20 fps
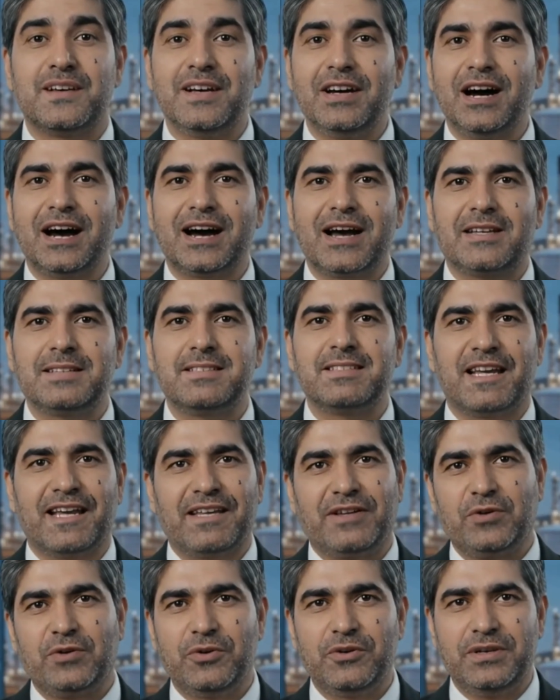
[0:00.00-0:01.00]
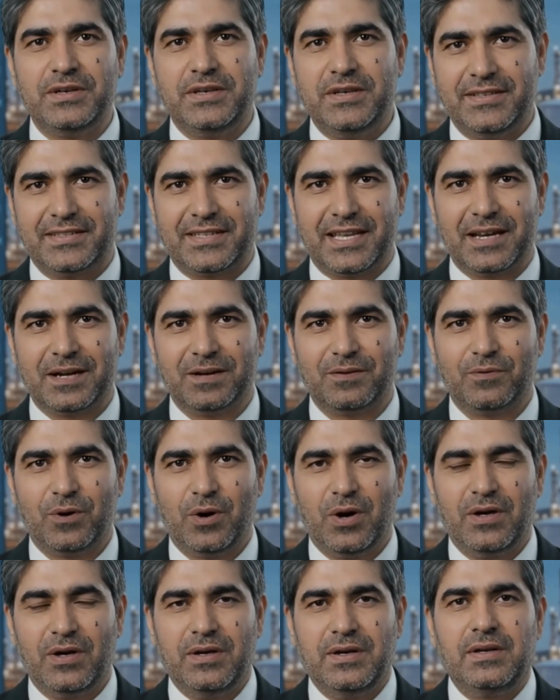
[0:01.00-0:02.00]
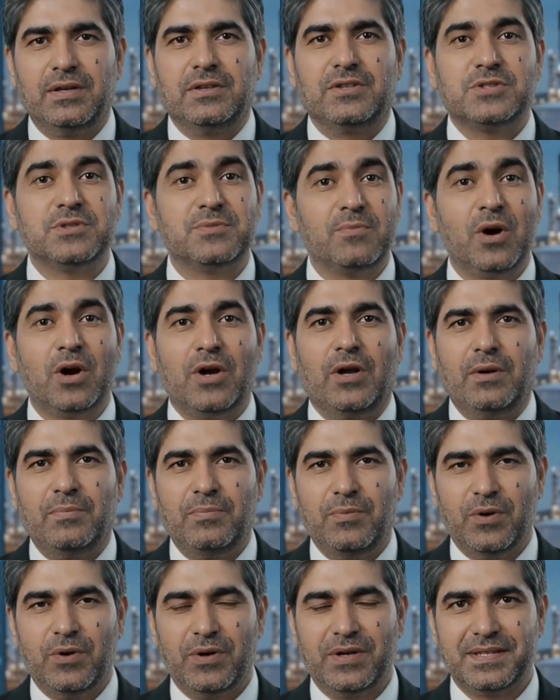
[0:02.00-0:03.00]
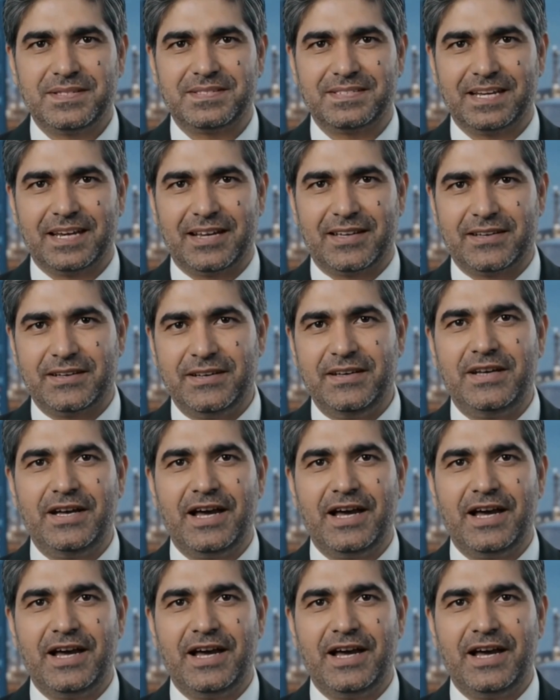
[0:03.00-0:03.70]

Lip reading: Higher schedule, thicker wall, smaller bore inside,